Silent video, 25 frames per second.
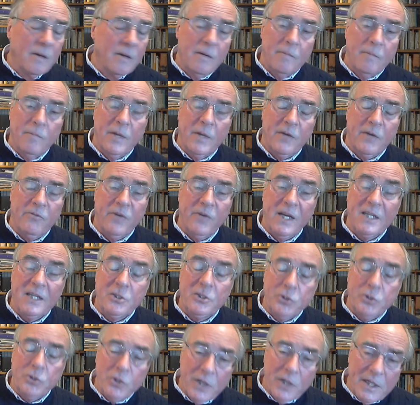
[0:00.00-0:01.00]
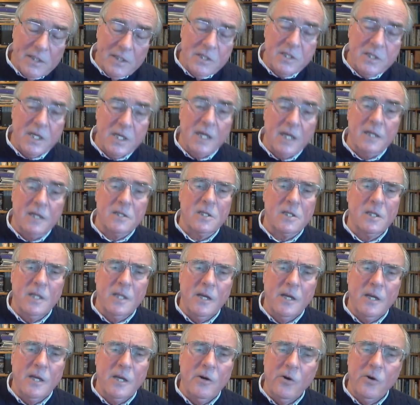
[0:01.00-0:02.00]
butterfly transects, and
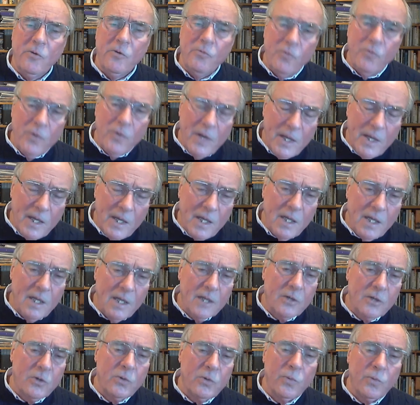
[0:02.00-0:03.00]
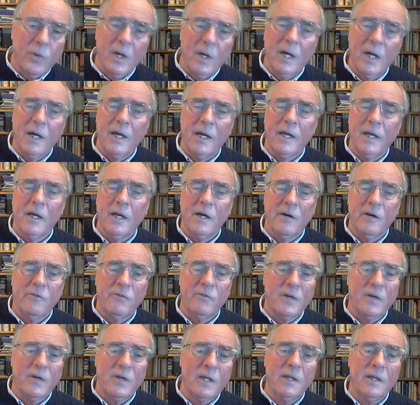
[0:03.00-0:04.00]
they're a really good way of
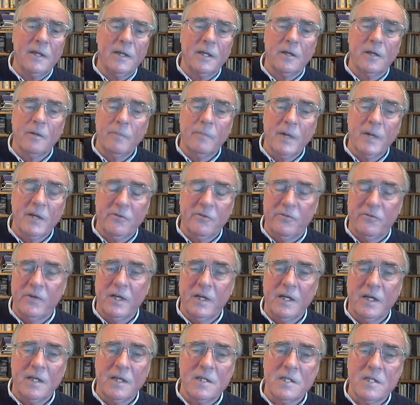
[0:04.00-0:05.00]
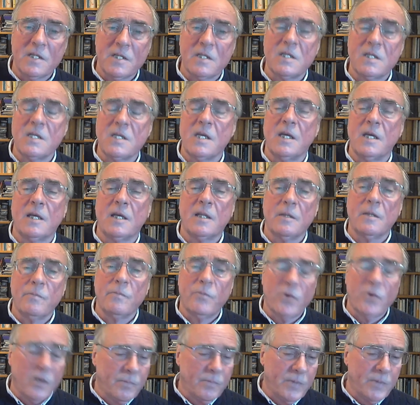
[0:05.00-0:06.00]
learning your butterflies and seeing them
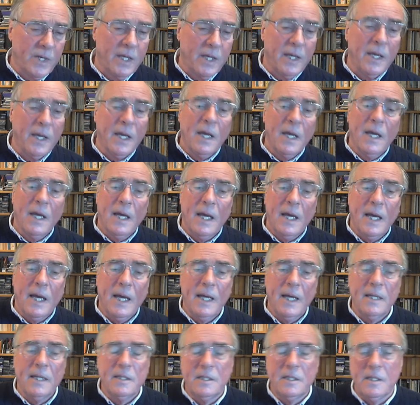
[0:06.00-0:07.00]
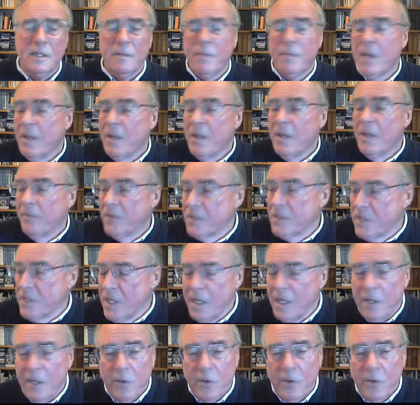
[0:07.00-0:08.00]
properly and um, there's
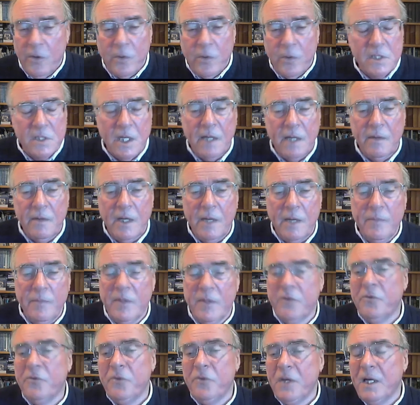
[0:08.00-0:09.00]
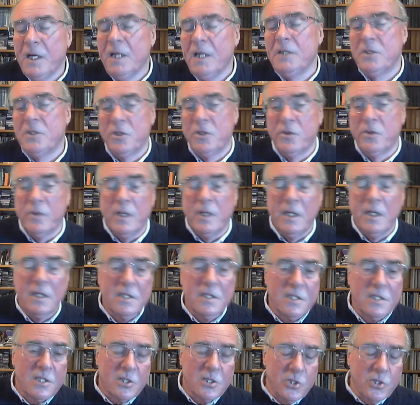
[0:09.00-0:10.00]
nearly always I, I, mean the thing i do
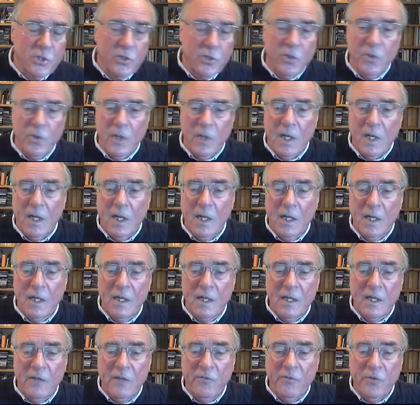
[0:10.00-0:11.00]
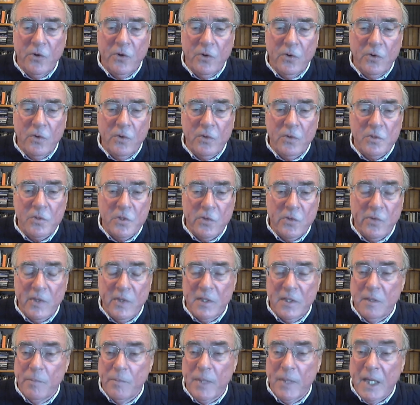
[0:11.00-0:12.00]
is to uh, if you're sort of
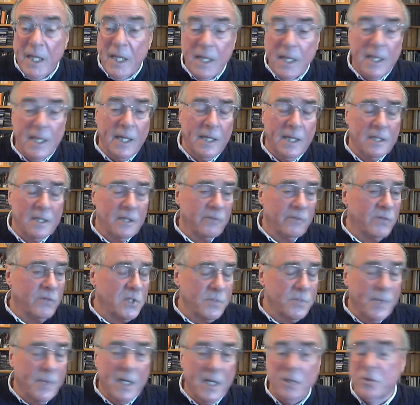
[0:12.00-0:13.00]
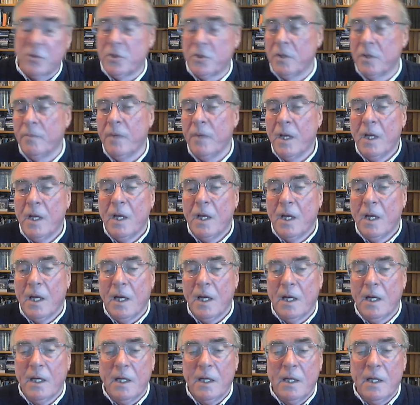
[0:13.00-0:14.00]
at the beginning end of the spectrum
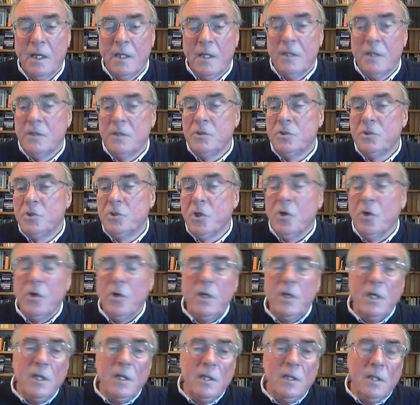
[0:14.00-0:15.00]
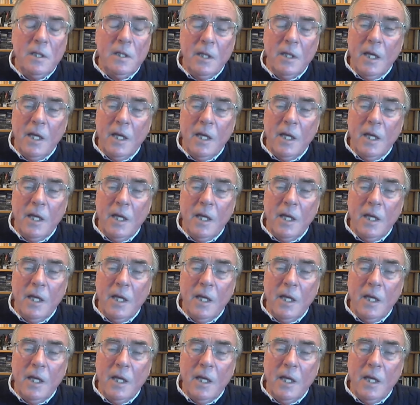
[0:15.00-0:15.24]
uh, join the